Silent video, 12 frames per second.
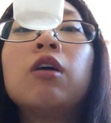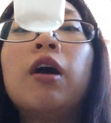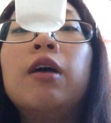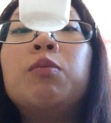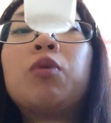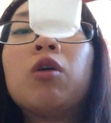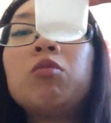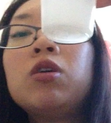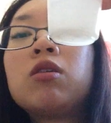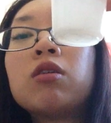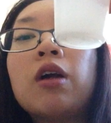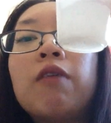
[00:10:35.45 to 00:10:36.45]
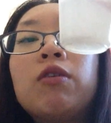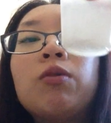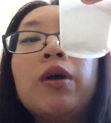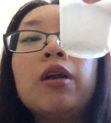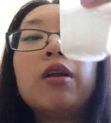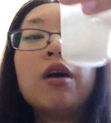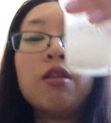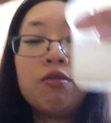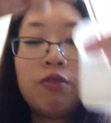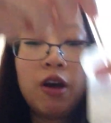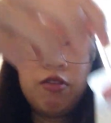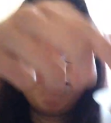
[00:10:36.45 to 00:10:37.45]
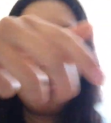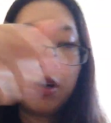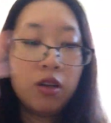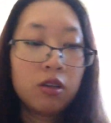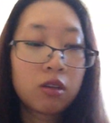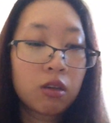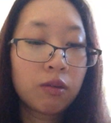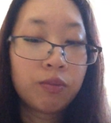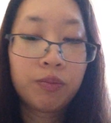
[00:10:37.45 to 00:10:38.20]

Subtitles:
I probably still have to wait another 5 minutes.